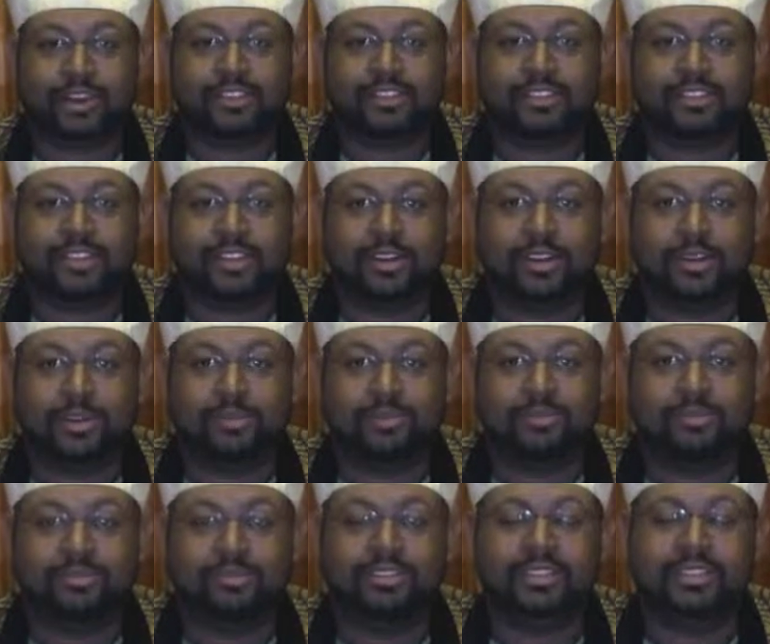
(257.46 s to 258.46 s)
try this at
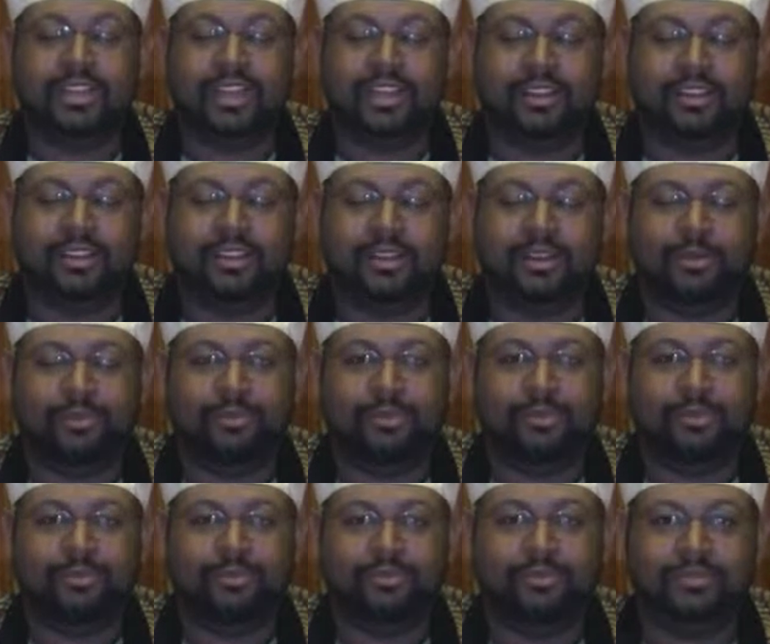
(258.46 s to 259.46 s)
home, see how it
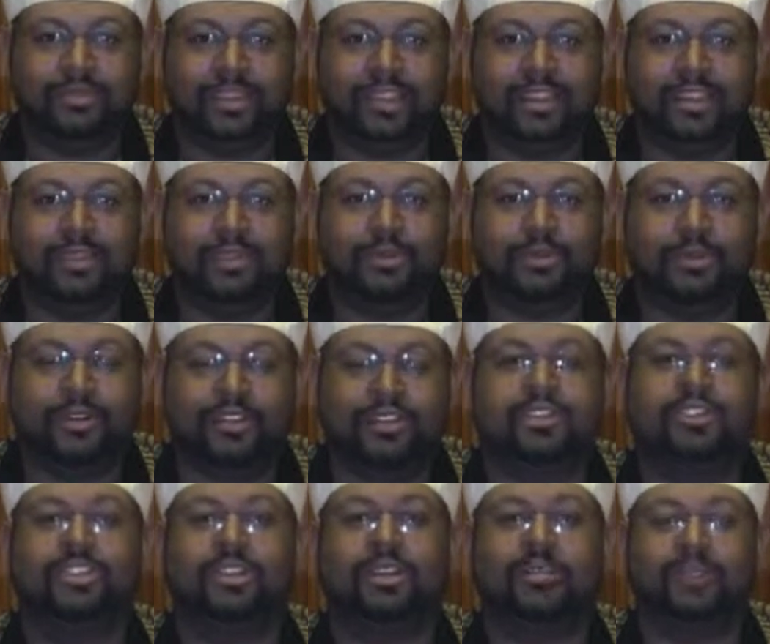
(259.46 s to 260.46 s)
helps you, and
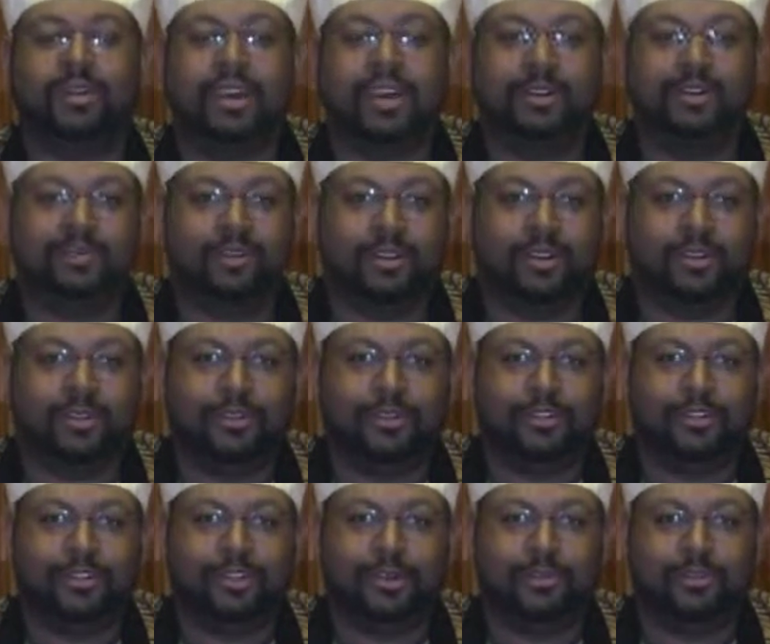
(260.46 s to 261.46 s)
otherwise check back for
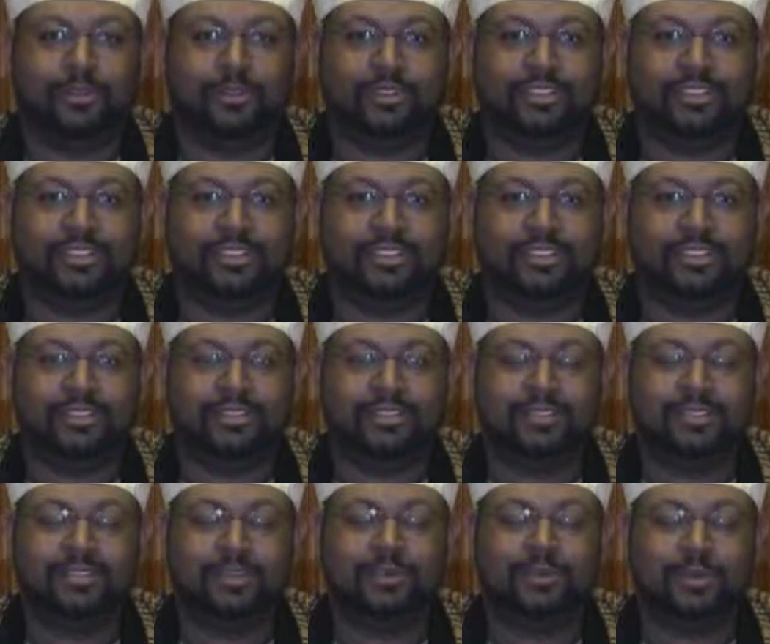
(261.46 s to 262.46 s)
other little helpful
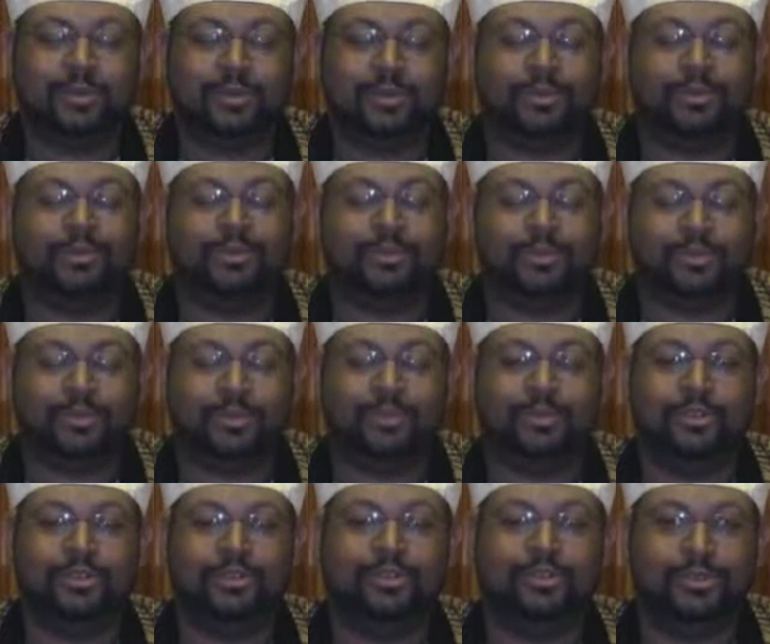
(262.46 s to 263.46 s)
hints for
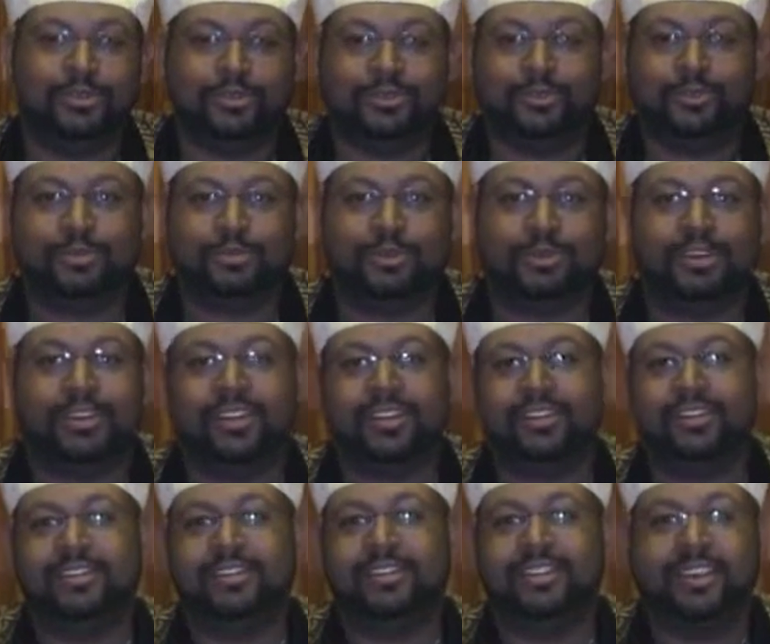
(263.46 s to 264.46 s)
doing your spiritual work
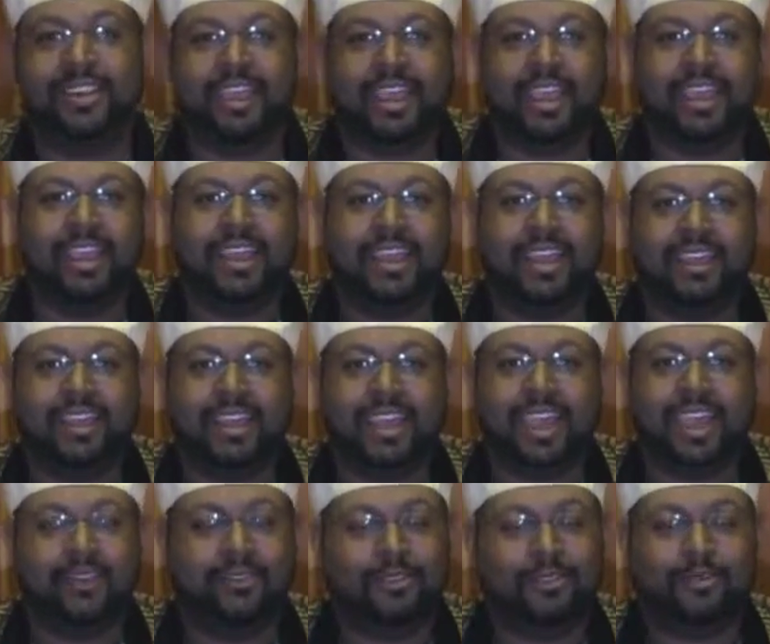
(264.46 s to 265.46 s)
and
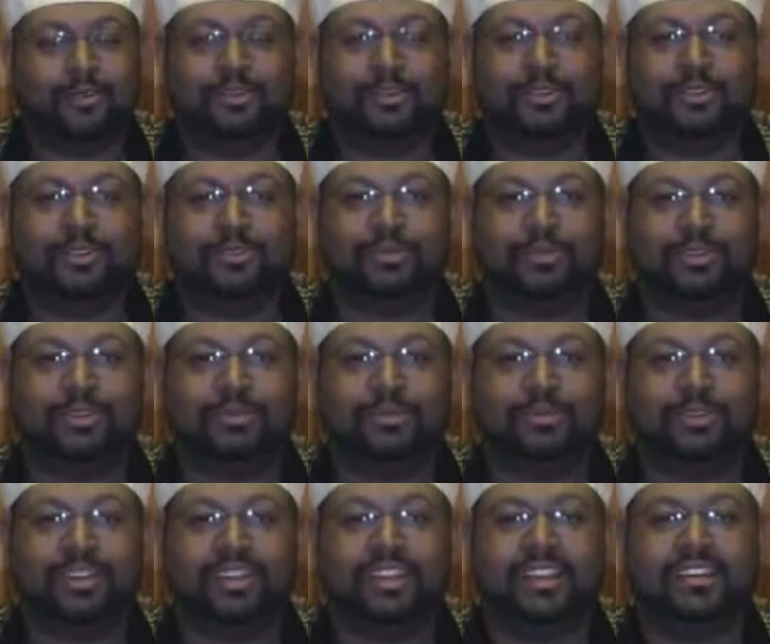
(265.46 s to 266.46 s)
having a more
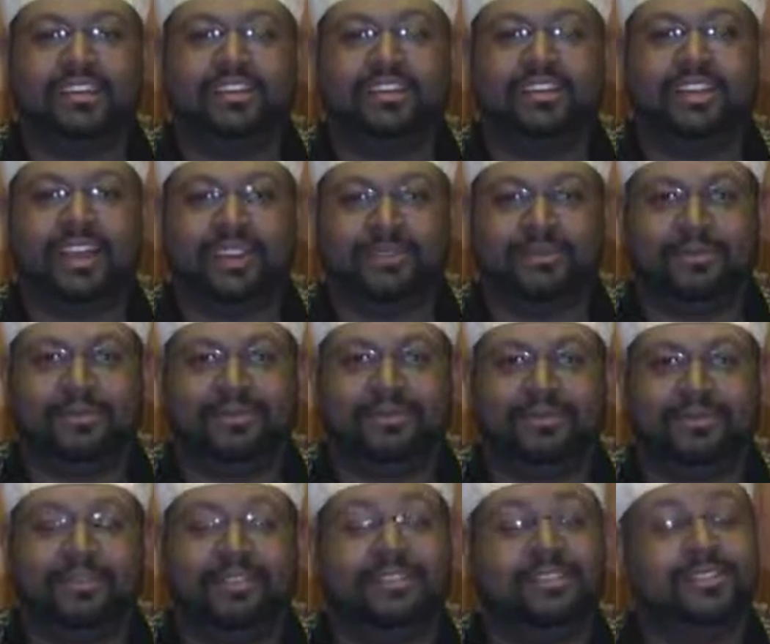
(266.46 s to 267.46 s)
spiritual connected life.
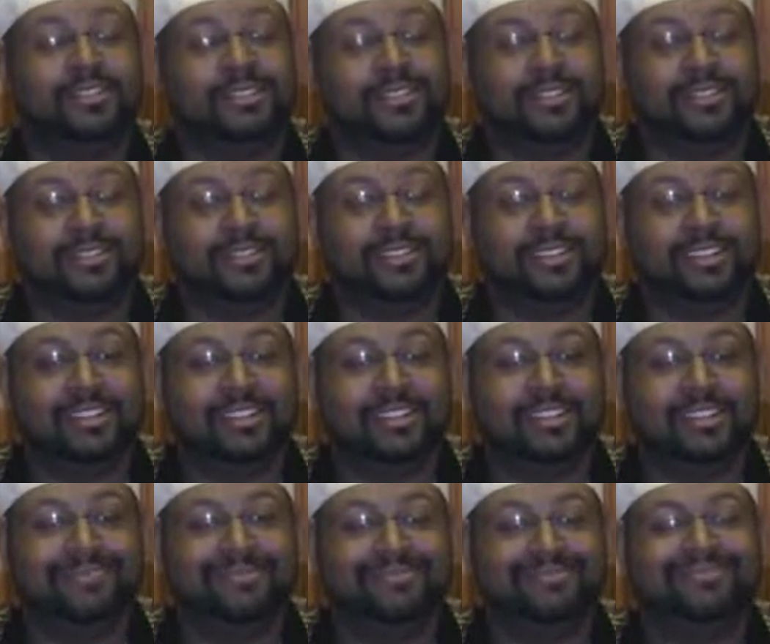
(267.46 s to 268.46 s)
This is Uncle
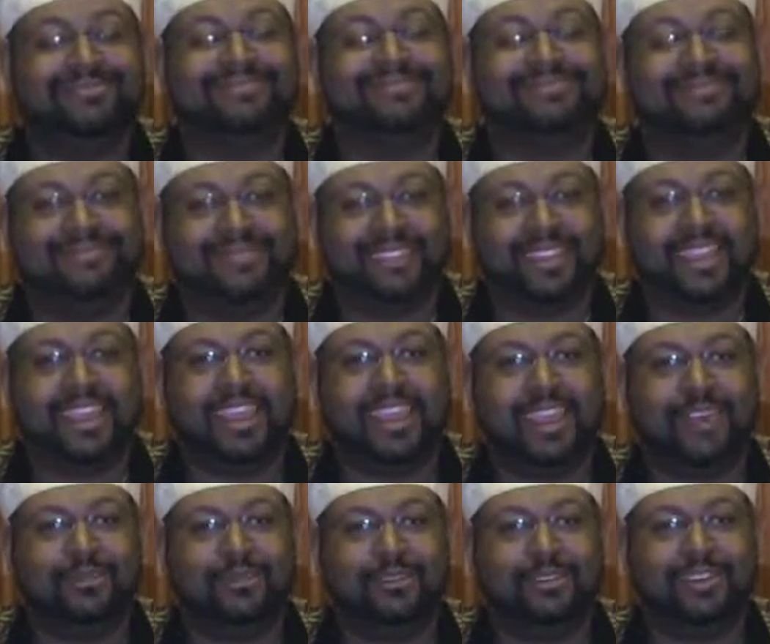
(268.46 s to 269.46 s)
Destiny.
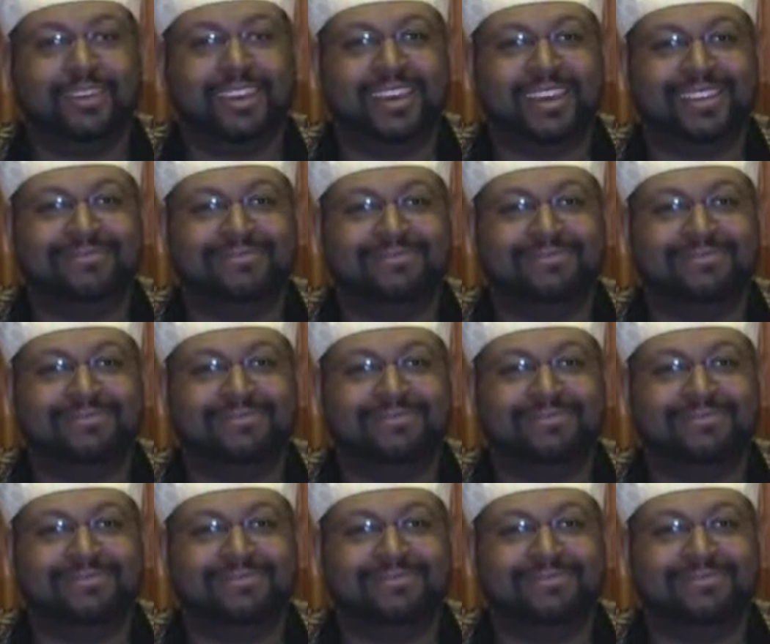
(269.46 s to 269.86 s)
Have a good